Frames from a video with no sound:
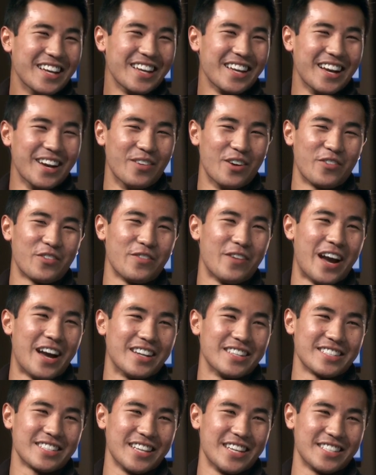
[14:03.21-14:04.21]
Yeah, I went from how
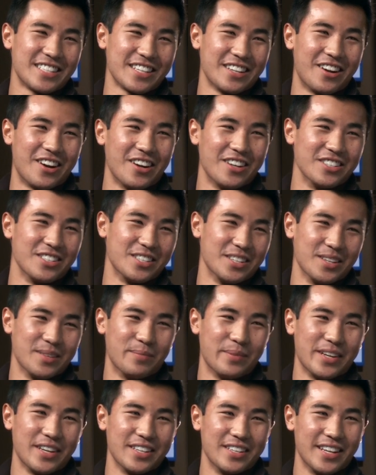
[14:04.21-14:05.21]
to slicing an orange to
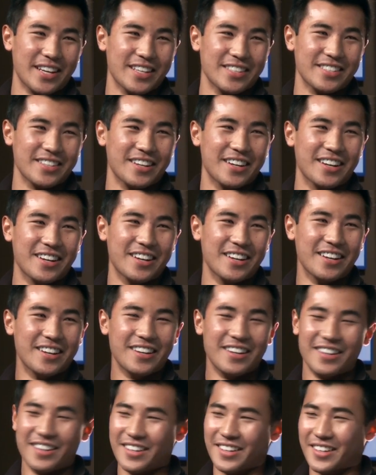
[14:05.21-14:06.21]
being it's a dancer. Kind of a crazy
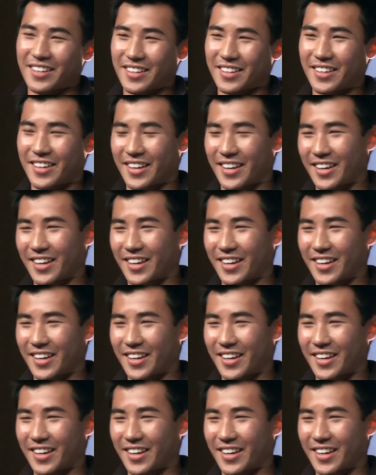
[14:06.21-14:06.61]
turn of events.